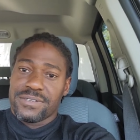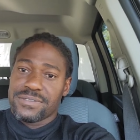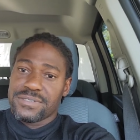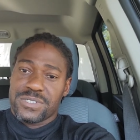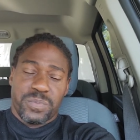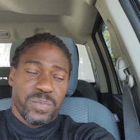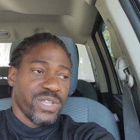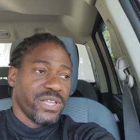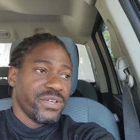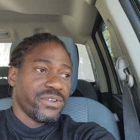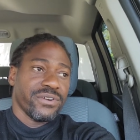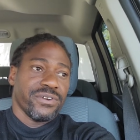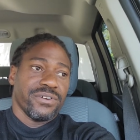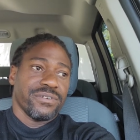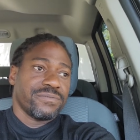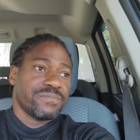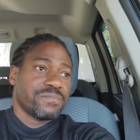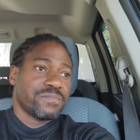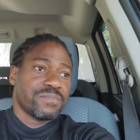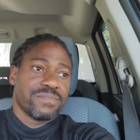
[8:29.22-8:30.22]

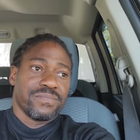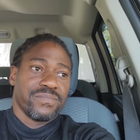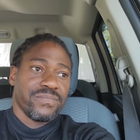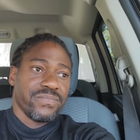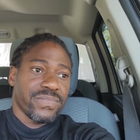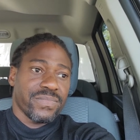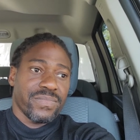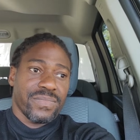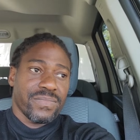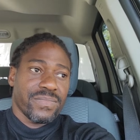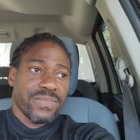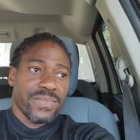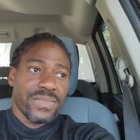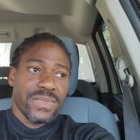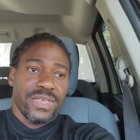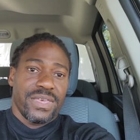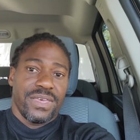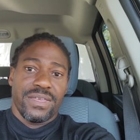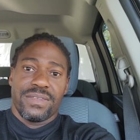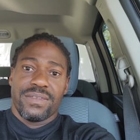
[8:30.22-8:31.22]
splitter,
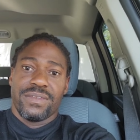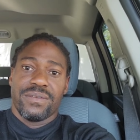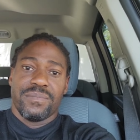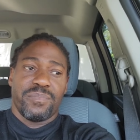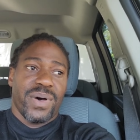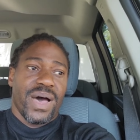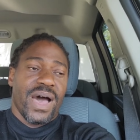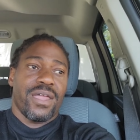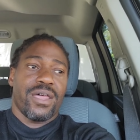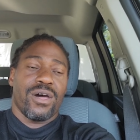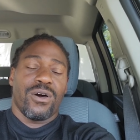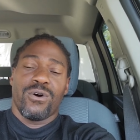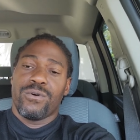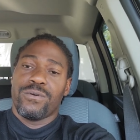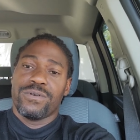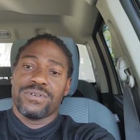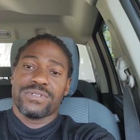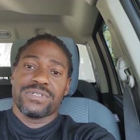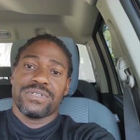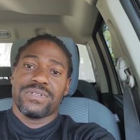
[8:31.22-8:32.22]
hitting
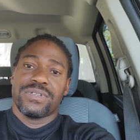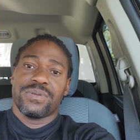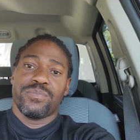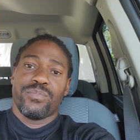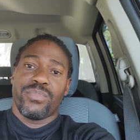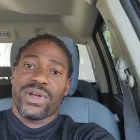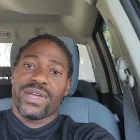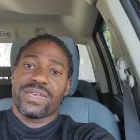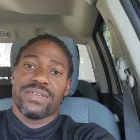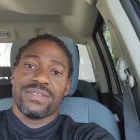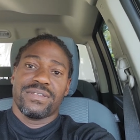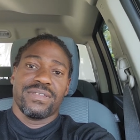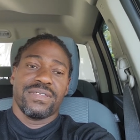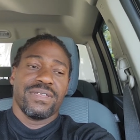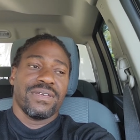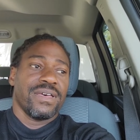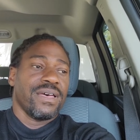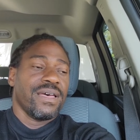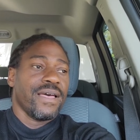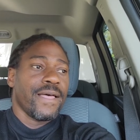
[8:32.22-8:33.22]
potholes and breaking
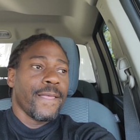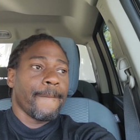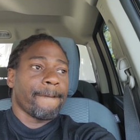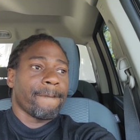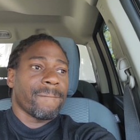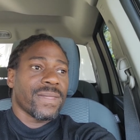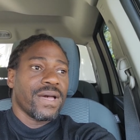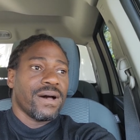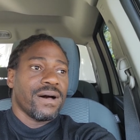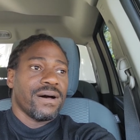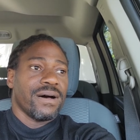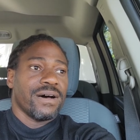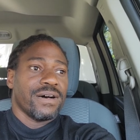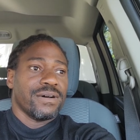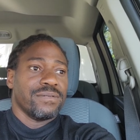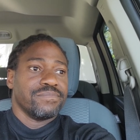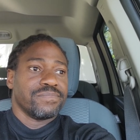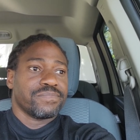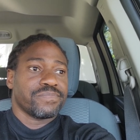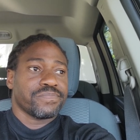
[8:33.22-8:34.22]

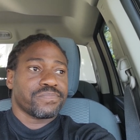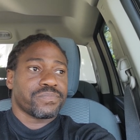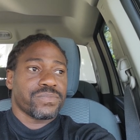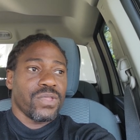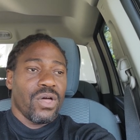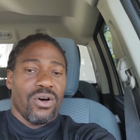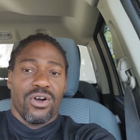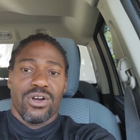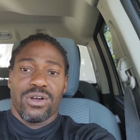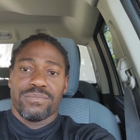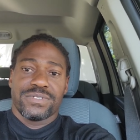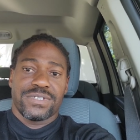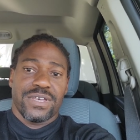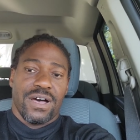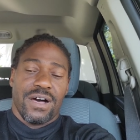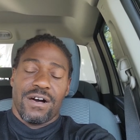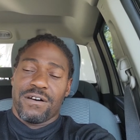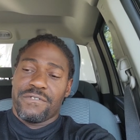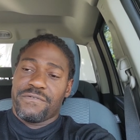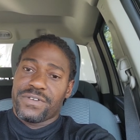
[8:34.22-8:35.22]
arms
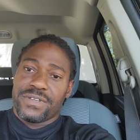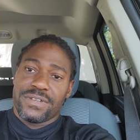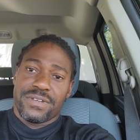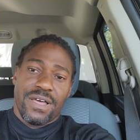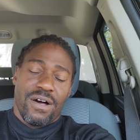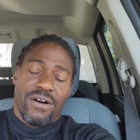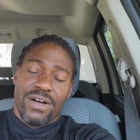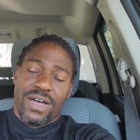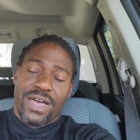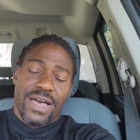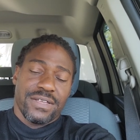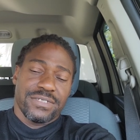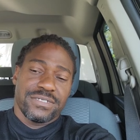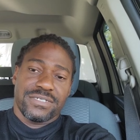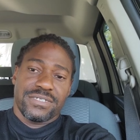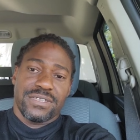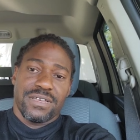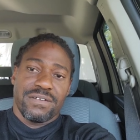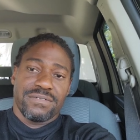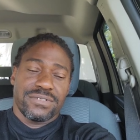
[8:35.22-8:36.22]
off and all kinds of
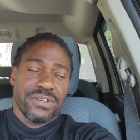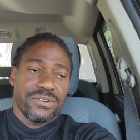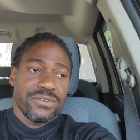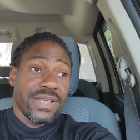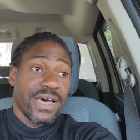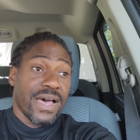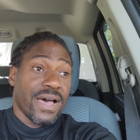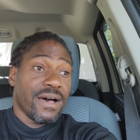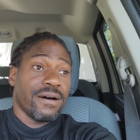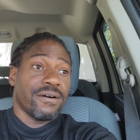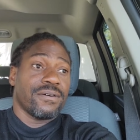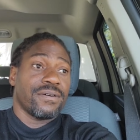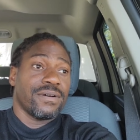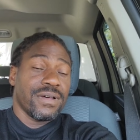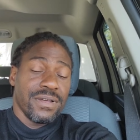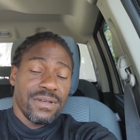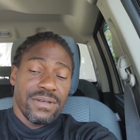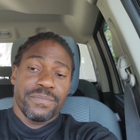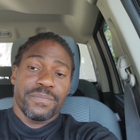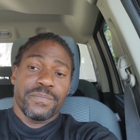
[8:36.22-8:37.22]
stuff. So now
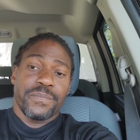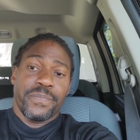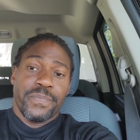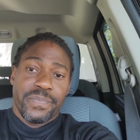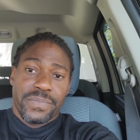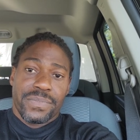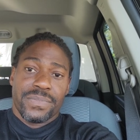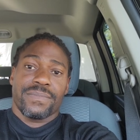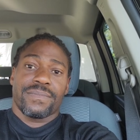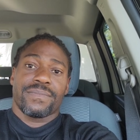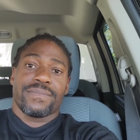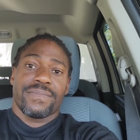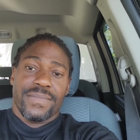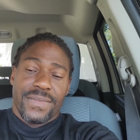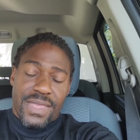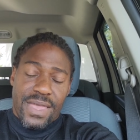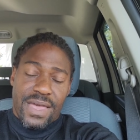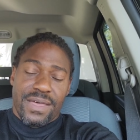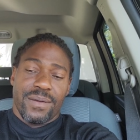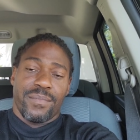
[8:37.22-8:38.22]

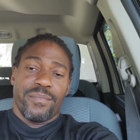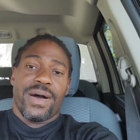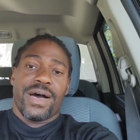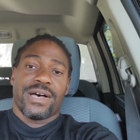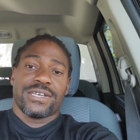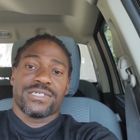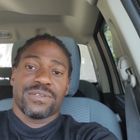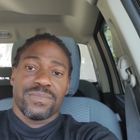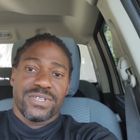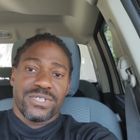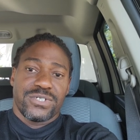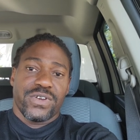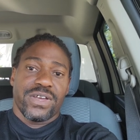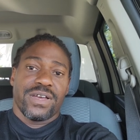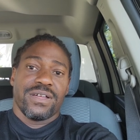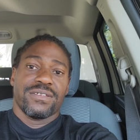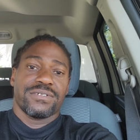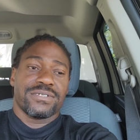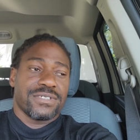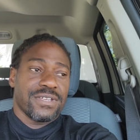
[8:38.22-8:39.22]
I can possibly
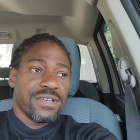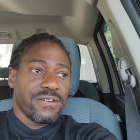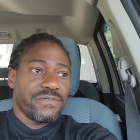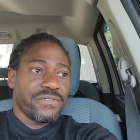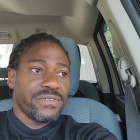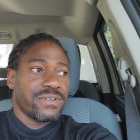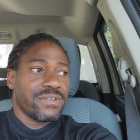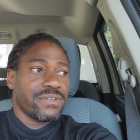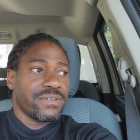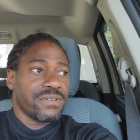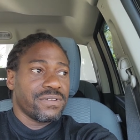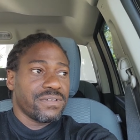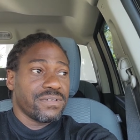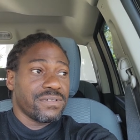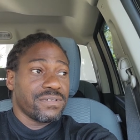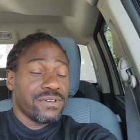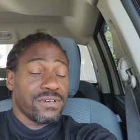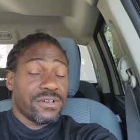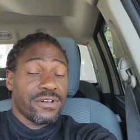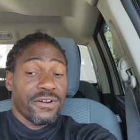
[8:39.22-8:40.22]
trailer stuff and
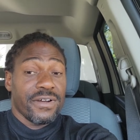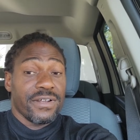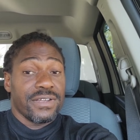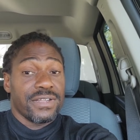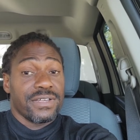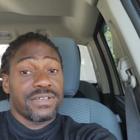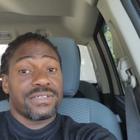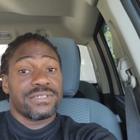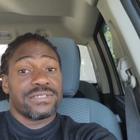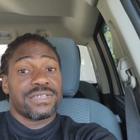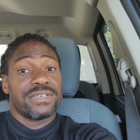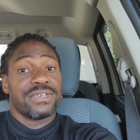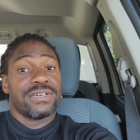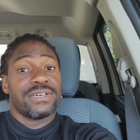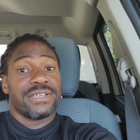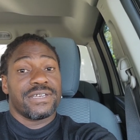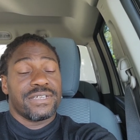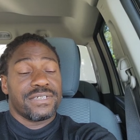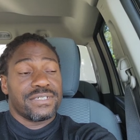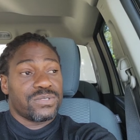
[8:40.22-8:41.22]
the car look as
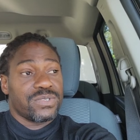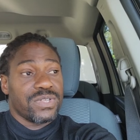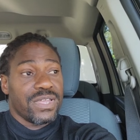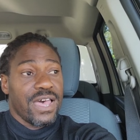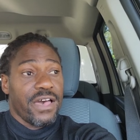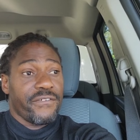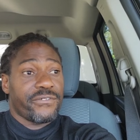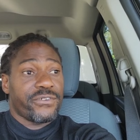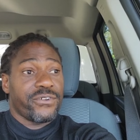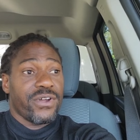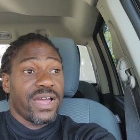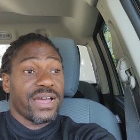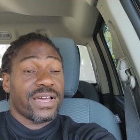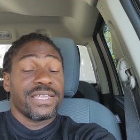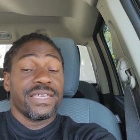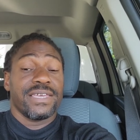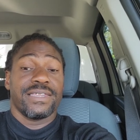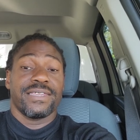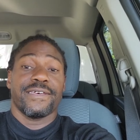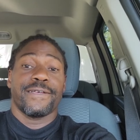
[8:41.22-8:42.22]
good as after I
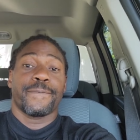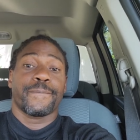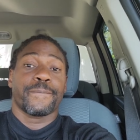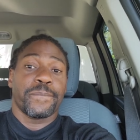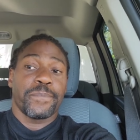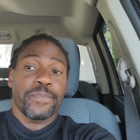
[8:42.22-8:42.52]
cleaned it